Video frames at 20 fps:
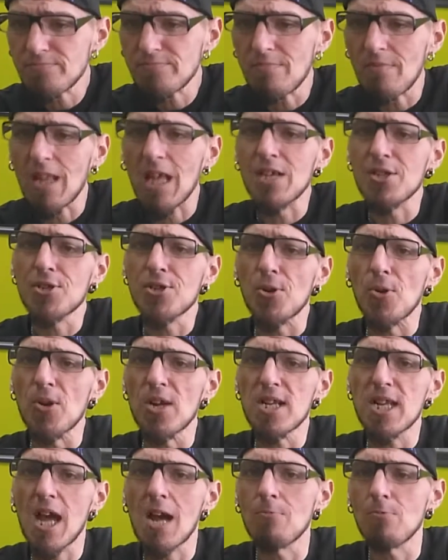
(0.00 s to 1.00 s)
a story
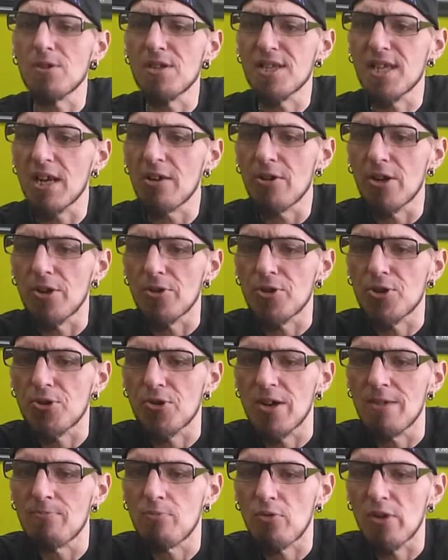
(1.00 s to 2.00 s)
time with Cereal
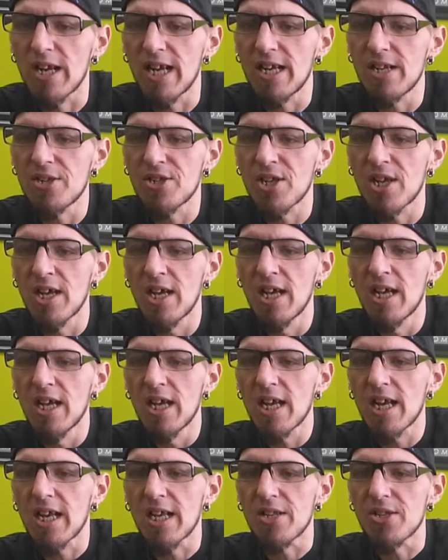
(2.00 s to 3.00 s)
Trip reads,
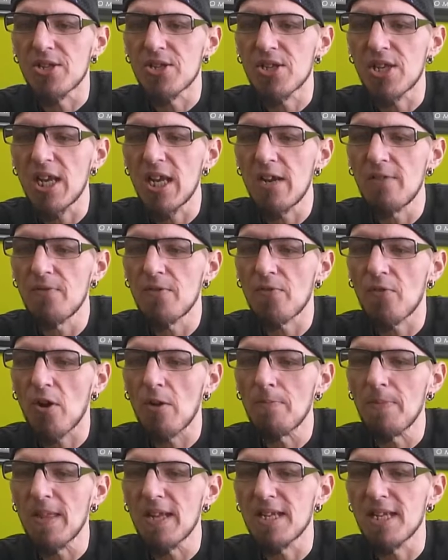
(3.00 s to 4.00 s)
conceived
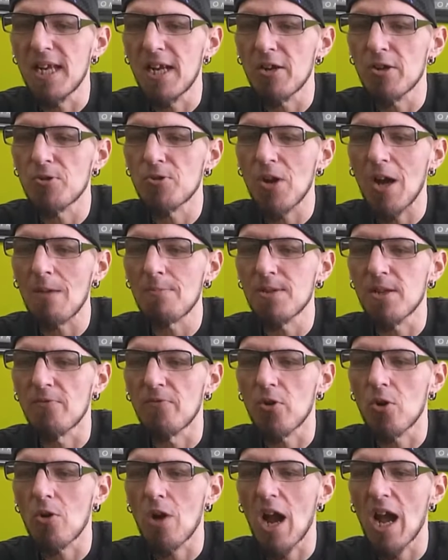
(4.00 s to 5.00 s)
from the teardrops
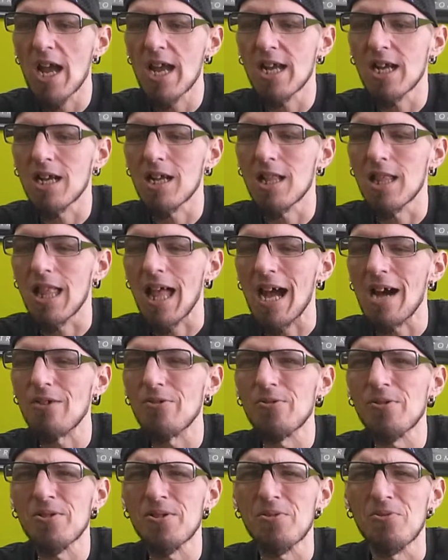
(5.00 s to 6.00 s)
of crying
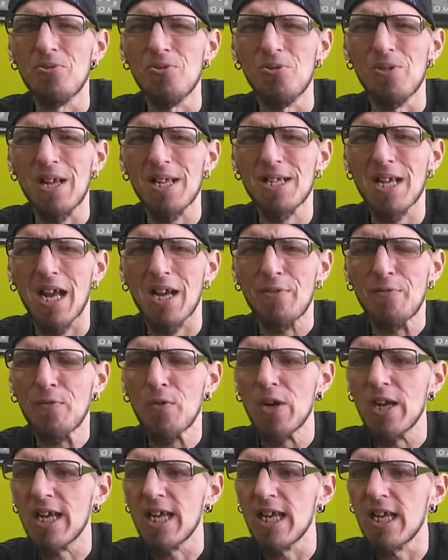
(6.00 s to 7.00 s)
clowns. Ooh, that's kind of
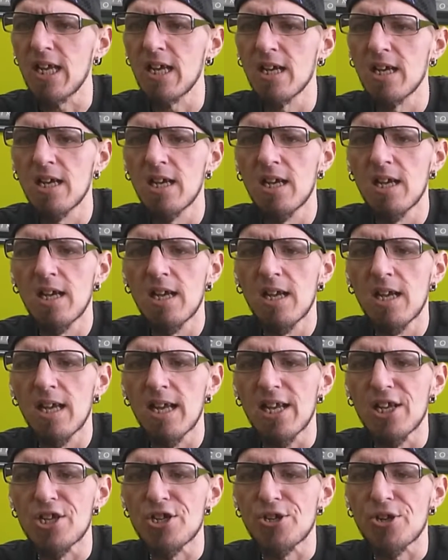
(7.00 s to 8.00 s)
freaky.
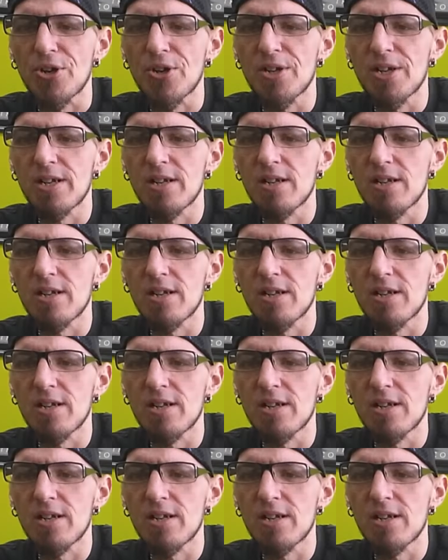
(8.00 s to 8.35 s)
Is your